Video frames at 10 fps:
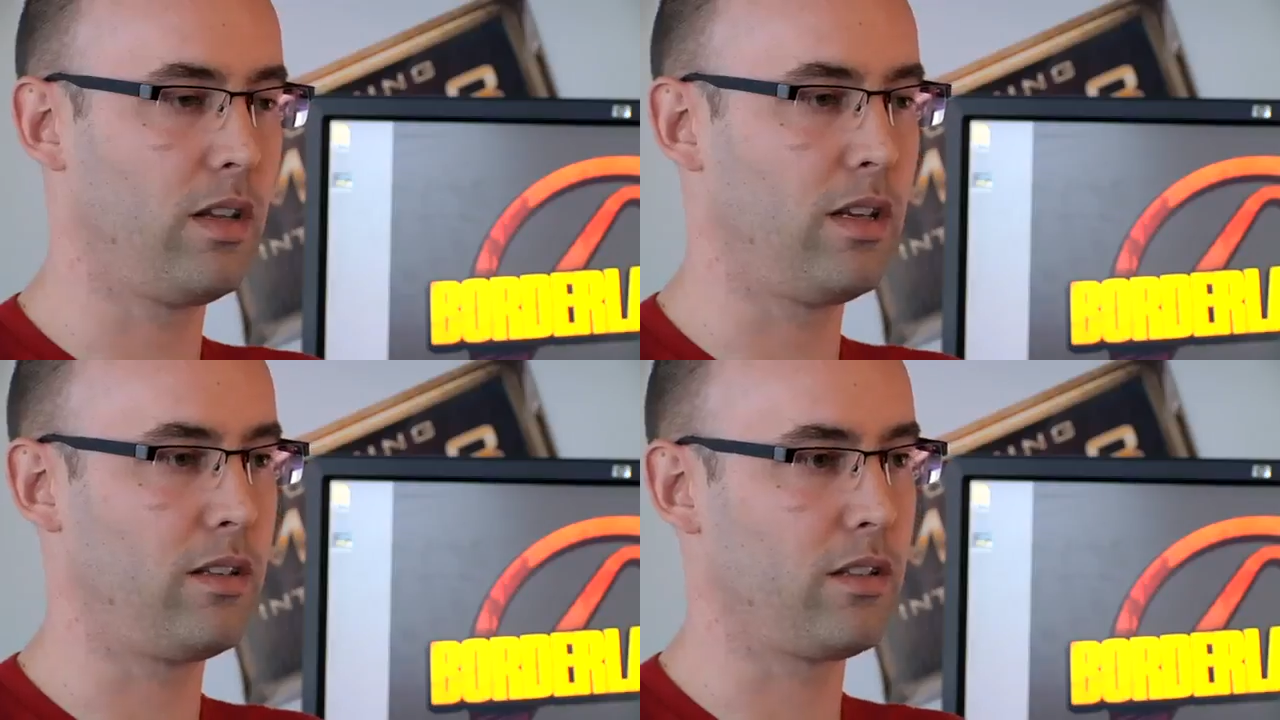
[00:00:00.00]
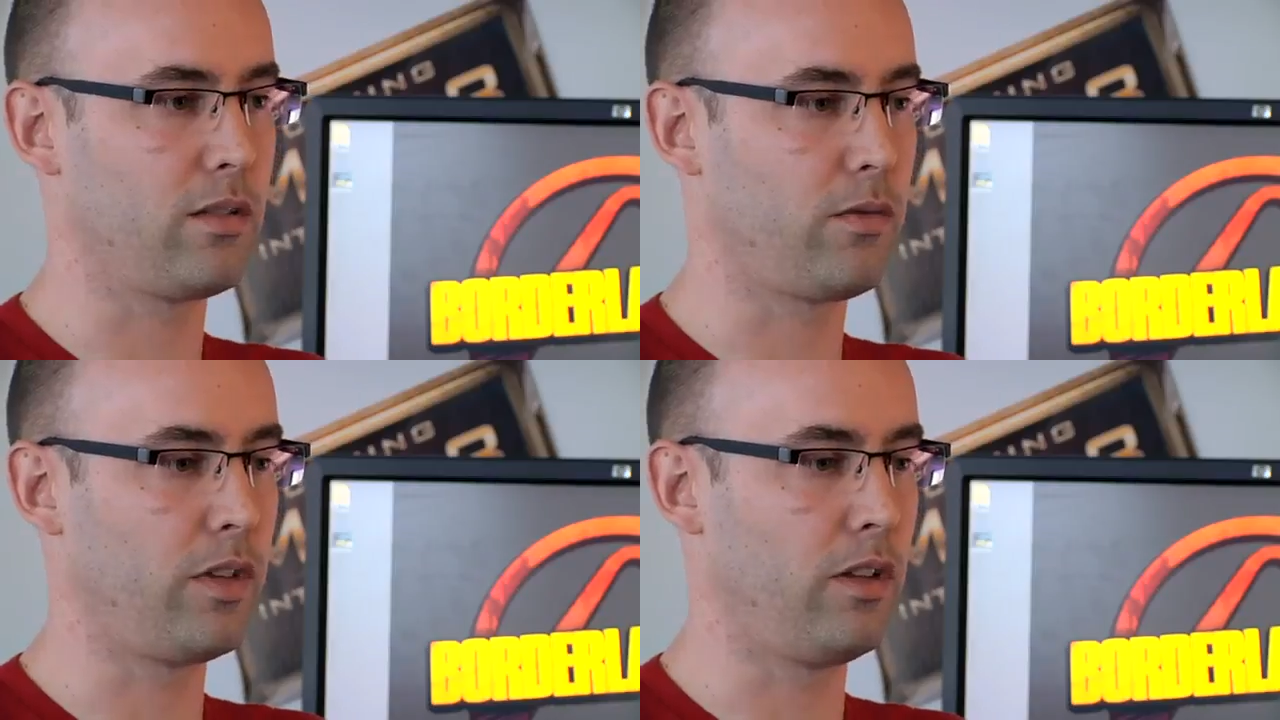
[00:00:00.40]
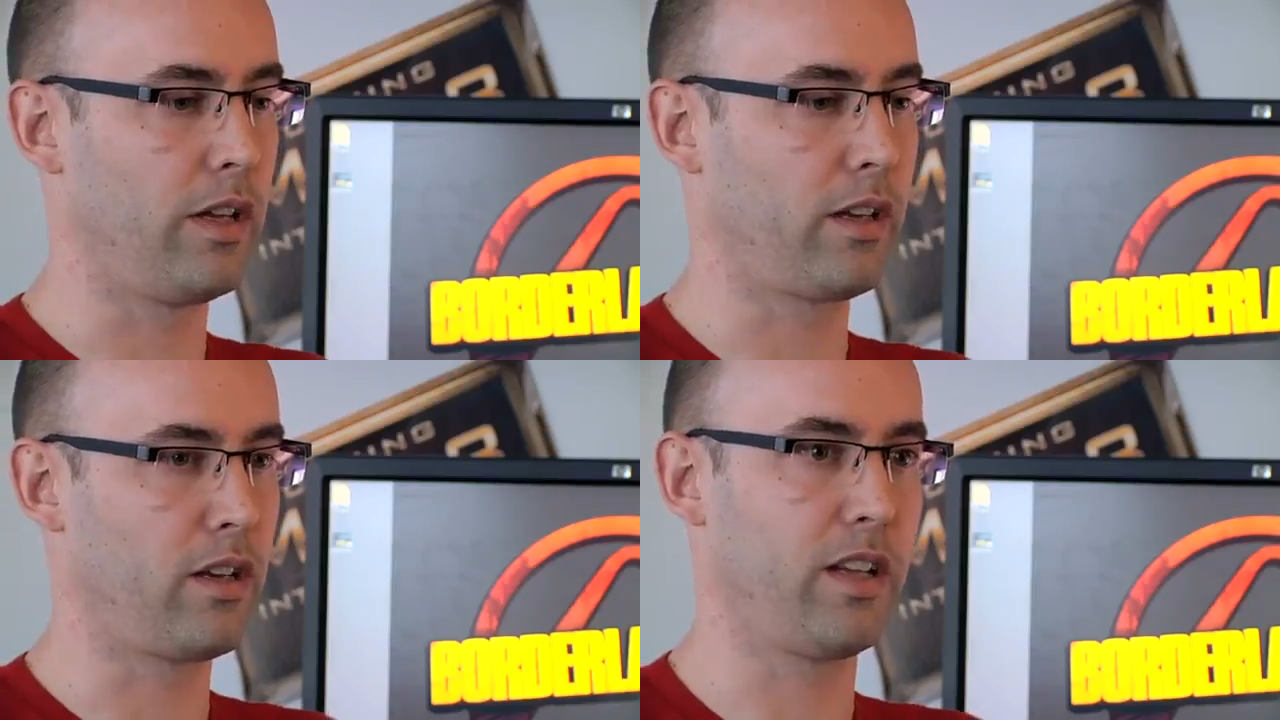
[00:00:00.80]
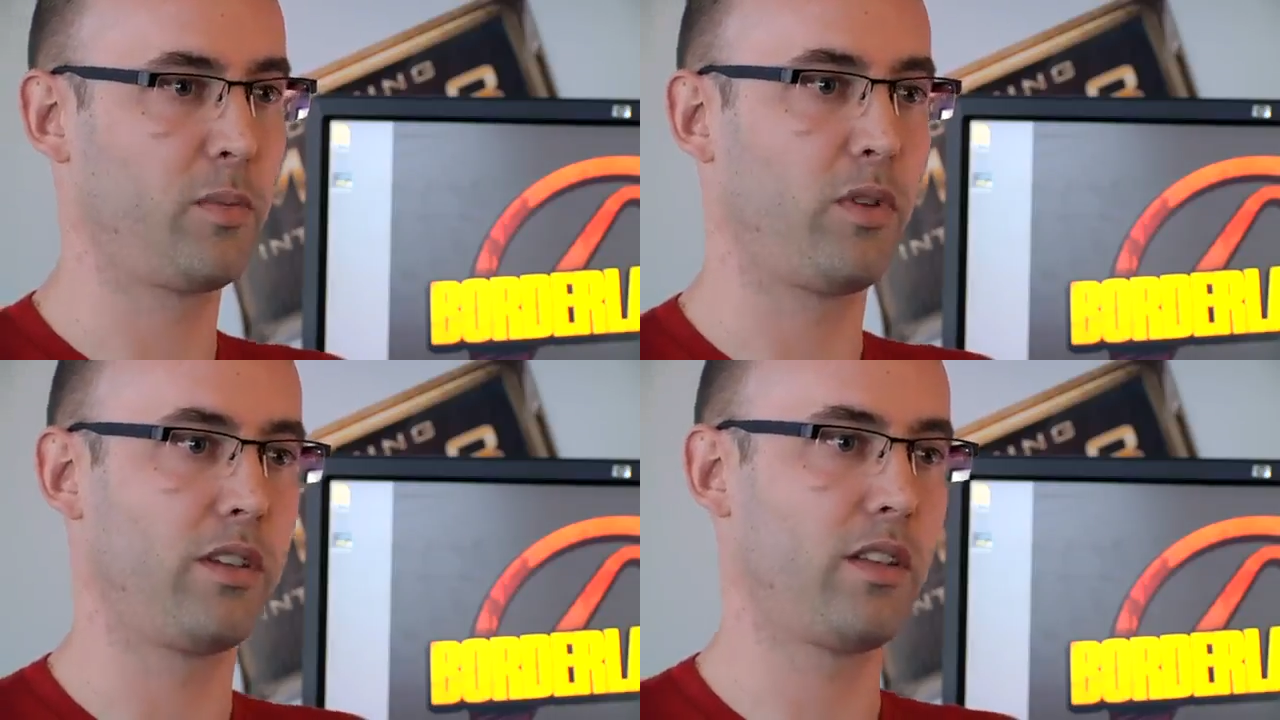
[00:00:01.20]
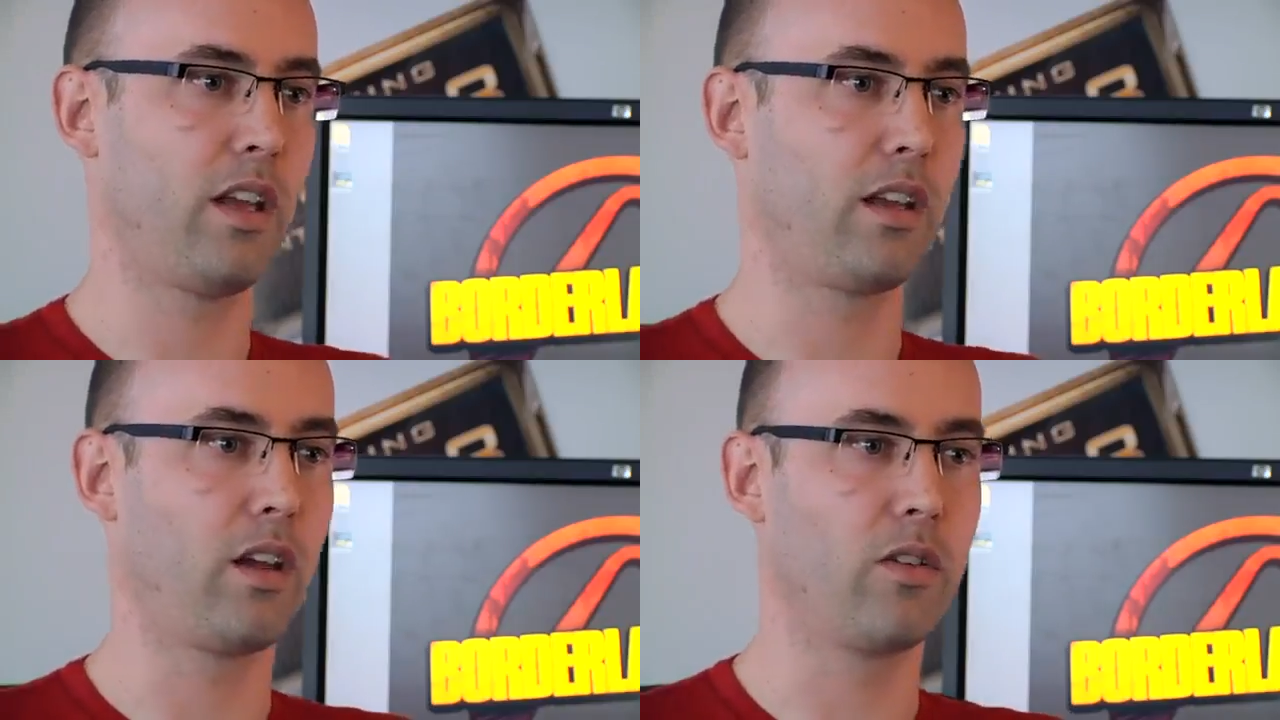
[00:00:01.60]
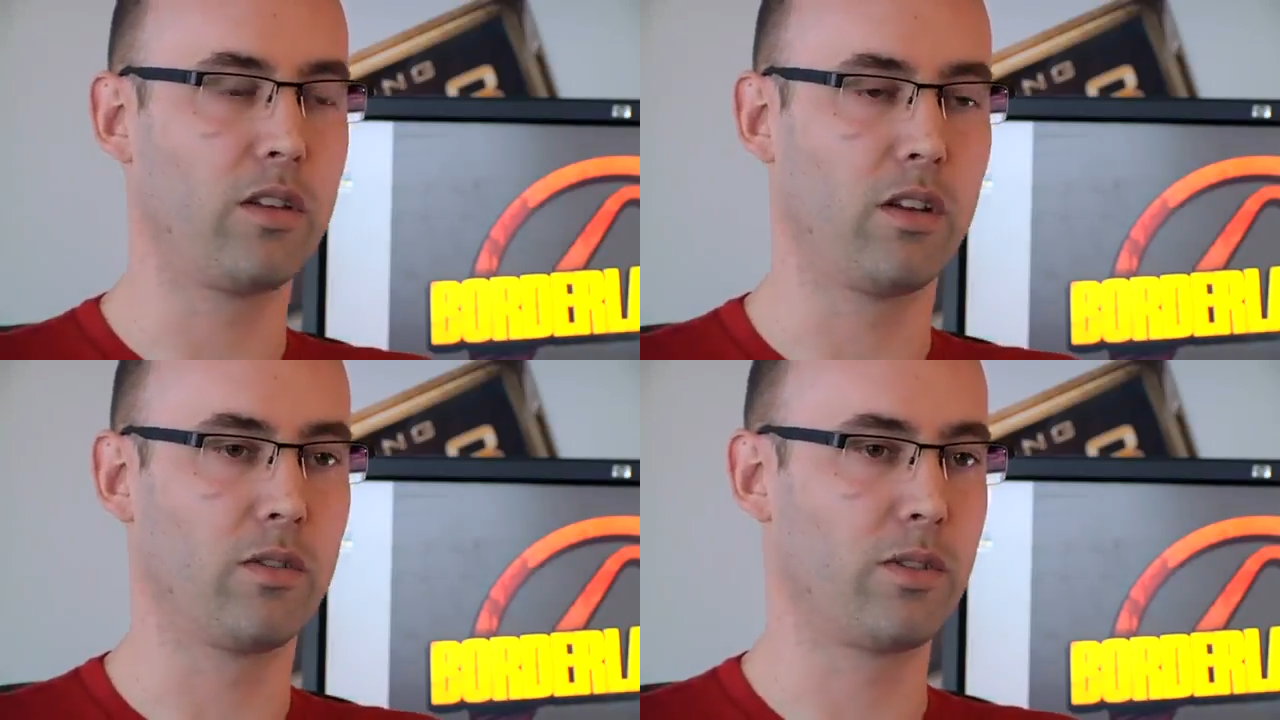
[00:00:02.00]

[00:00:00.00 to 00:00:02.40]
it doesn't feel like a nice place to hang out, you know.